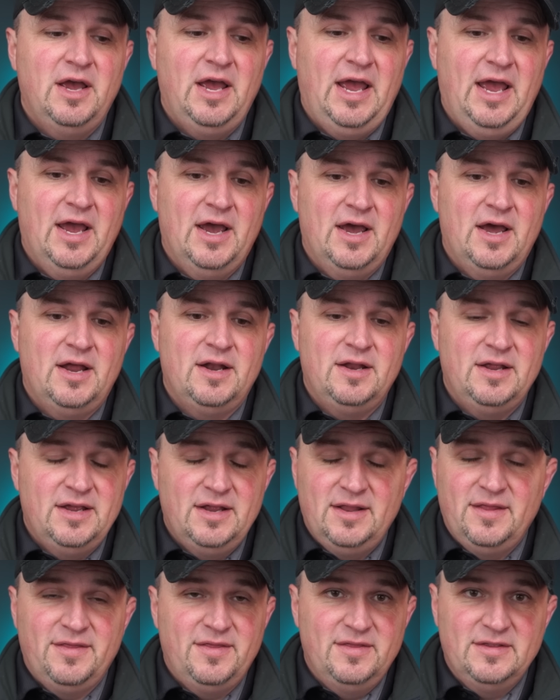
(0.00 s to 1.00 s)
and
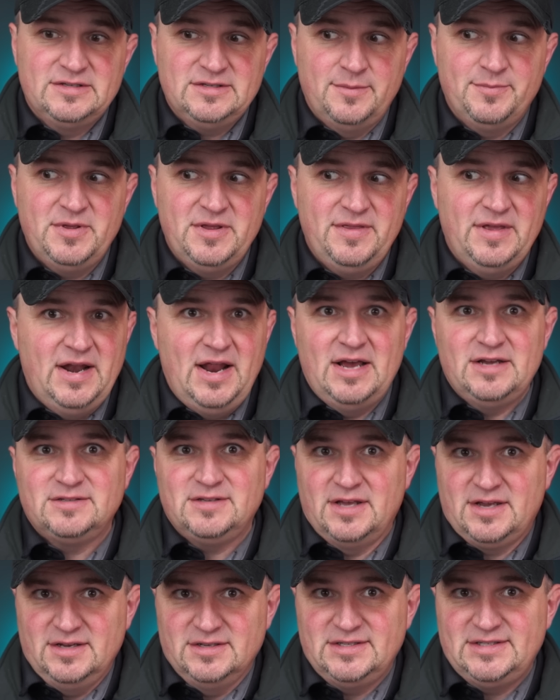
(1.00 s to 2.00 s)
it, something that
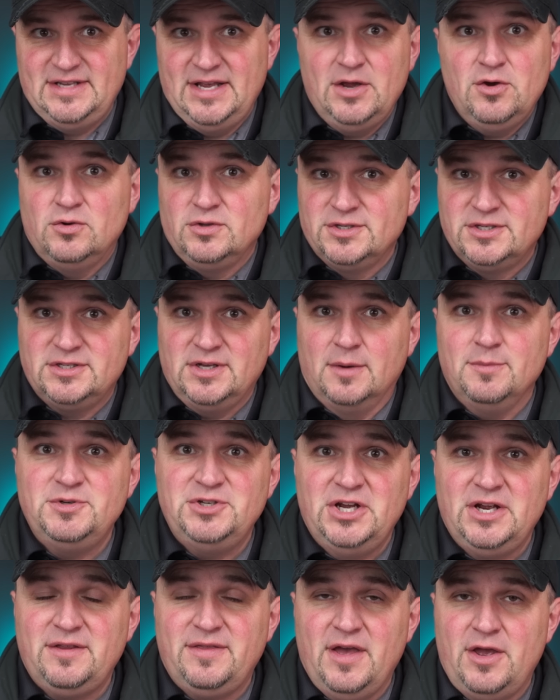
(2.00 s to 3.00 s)
has like a single
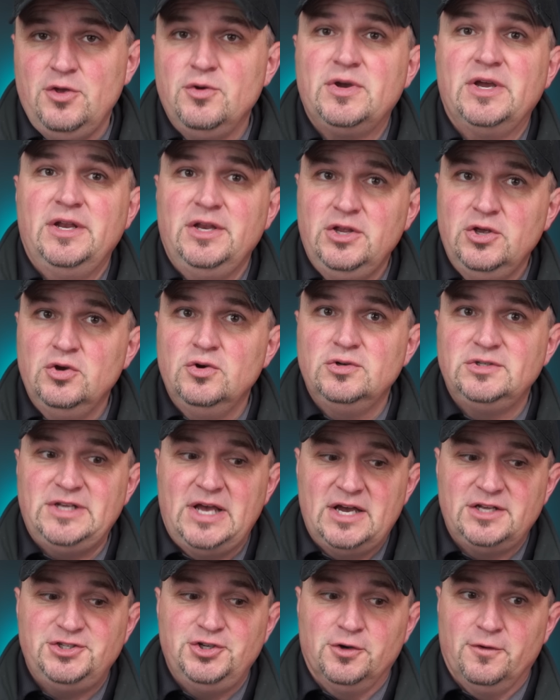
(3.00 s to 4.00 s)
subject that you can use
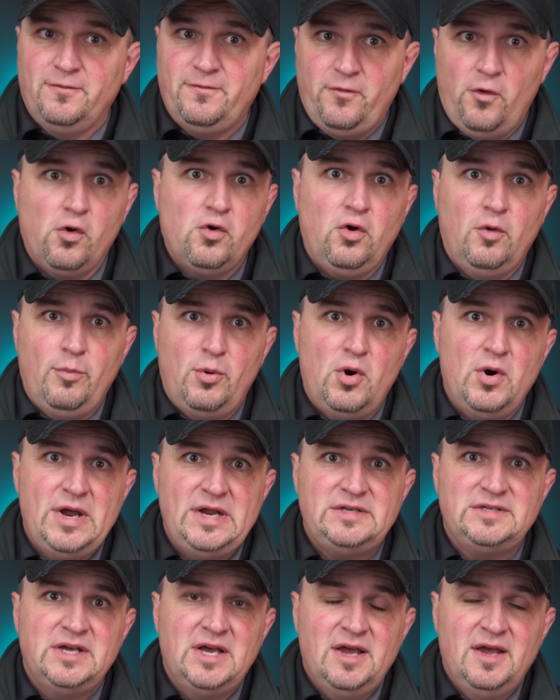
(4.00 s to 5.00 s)
as your focal
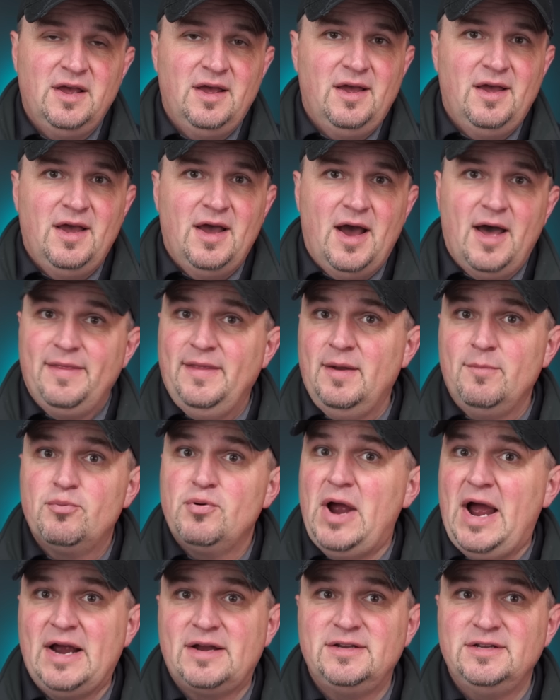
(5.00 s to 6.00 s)
point and then
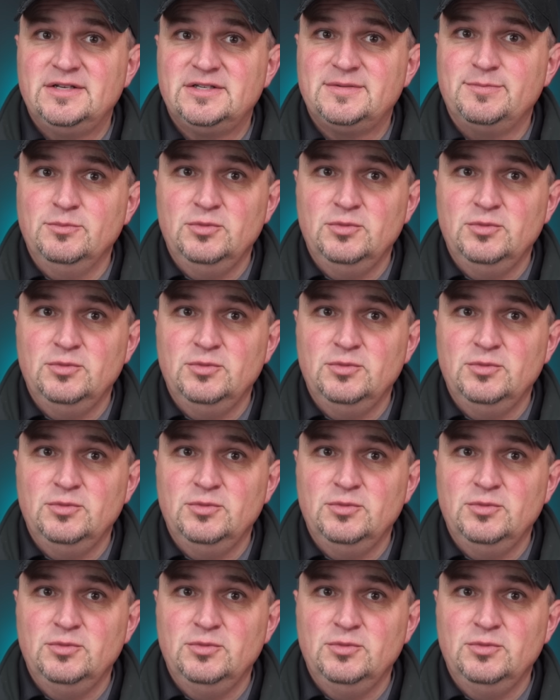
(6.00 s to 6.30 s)
practice